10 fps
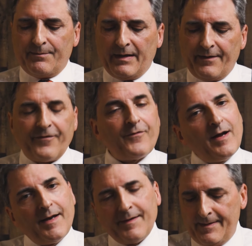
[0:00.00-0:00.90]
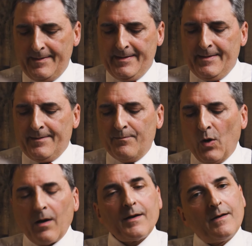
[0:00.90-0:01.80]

My friend Mark